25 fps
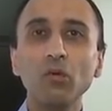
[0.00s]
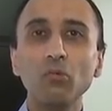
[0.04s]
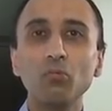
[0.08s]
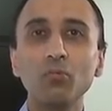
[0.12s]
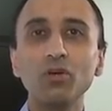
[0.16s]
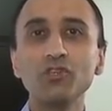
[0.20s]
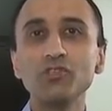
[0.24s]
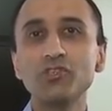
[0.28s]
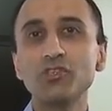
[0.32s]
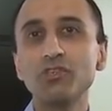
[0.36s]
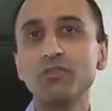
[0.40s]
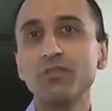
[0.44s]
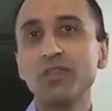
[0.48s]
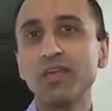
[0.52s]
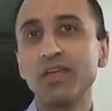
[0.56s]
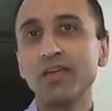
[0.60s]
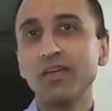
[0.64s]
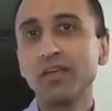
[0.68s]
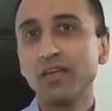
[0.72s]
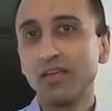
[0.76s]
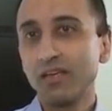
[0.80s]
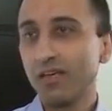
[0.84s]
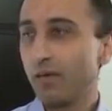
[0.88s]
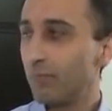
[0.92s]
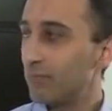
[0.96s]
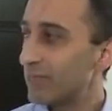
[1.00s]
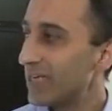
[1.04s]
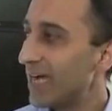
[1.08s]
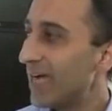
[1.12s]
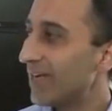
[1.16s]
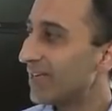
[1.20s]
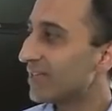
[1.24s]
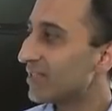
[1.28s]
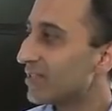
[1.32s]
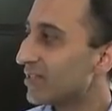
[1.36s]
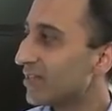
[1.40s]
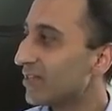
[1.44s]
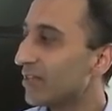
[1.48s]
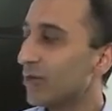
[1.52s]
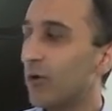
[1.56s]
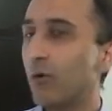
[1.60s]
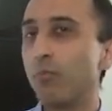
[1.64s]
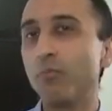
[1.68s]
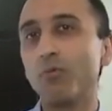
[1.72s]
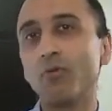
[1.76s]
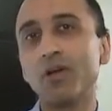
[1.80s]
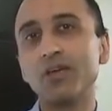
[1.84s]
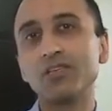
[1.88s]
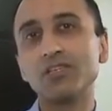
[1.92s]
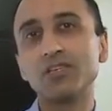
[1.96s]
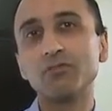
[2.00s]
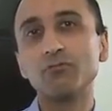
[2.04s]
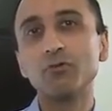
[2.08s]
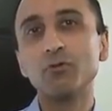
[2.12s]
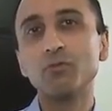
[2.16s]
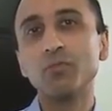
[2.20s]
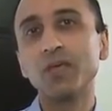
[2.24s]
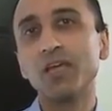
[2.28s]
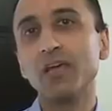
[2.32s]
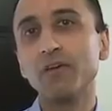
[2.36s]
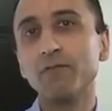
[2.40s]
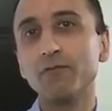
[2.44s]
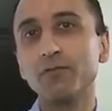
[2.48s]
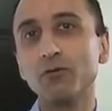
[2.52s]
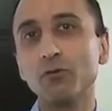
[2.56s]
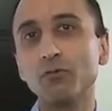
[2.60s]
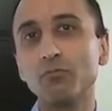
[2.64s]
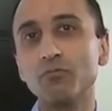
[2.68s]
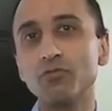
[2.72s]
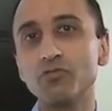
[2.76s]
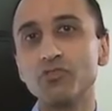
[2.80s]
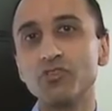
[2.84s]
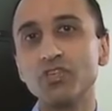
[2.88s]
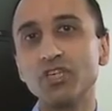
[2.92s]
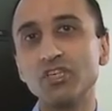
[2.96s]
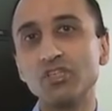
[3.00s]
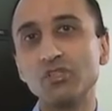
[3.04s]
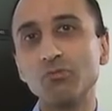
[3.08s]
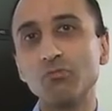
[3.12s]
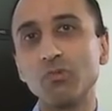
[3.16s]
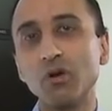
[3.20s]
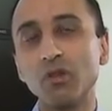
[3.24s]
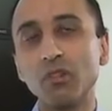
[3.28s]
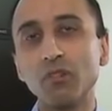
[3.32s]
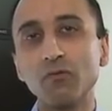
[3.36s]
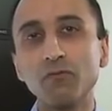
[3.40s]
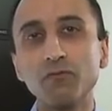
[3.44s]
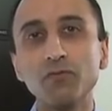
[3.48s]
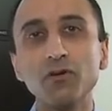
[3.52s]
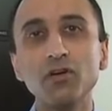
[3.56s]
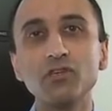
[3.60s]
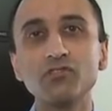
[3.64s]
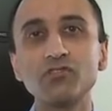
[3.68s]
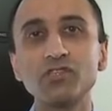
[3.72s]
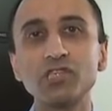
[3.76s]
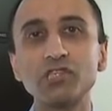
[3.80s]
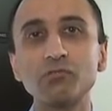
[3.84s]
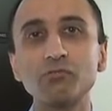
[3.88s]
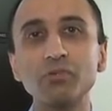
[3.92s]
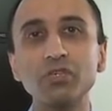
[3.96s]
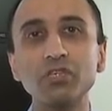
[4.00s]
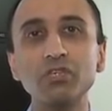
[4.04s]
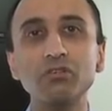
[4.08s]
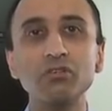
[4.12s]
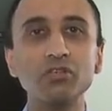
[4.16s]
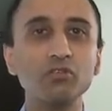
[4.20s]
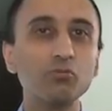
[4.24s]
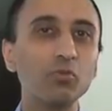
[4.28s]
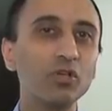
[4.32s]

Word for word: Once you then come down into the operating room here for your procedure, one of the first things we do is,